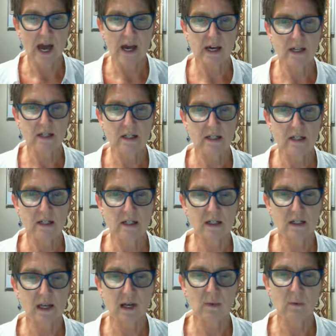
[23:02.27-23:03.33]
And
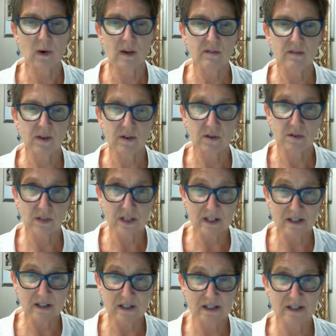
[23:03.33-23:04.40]
one of the
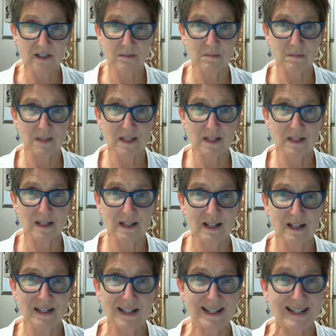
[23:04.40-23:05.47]
criticisms
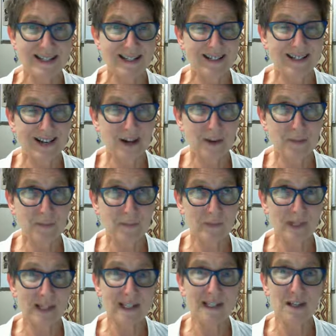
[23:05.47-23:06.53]

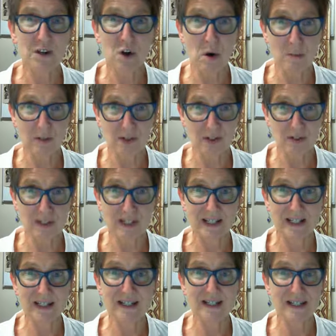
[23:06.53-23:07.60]
in the commentary,
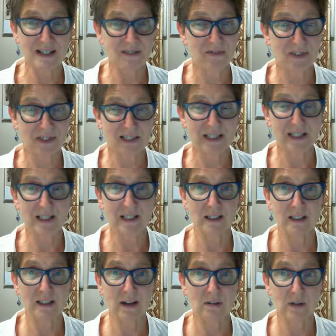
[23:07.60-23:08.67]
definitely
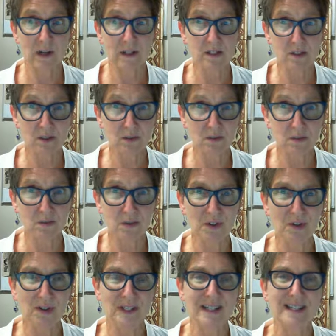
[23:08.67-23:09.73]
around social
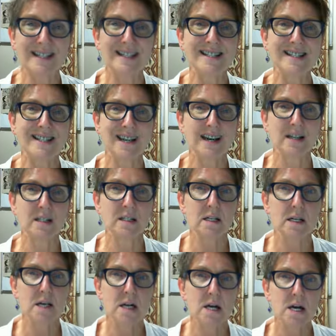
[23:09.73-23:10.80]
work, is that
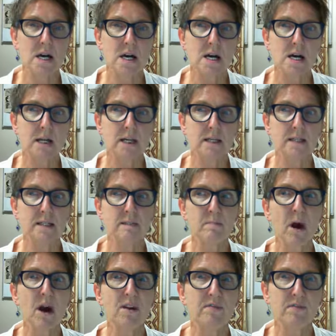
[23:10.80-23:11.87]
in
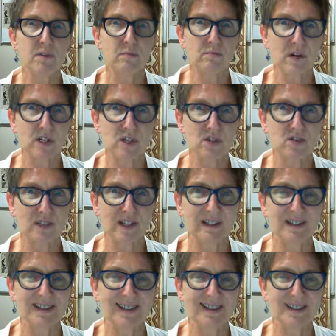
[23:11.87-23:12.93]
spite of the
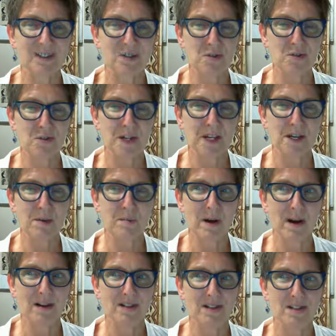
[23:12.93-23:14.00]
rhetoric talking
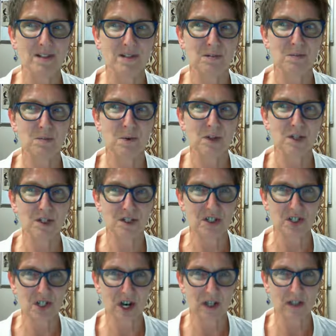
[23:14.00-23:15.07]
about wanting to
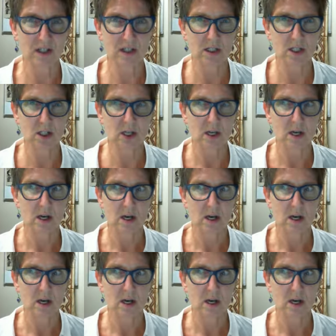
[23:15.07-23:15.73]
challenge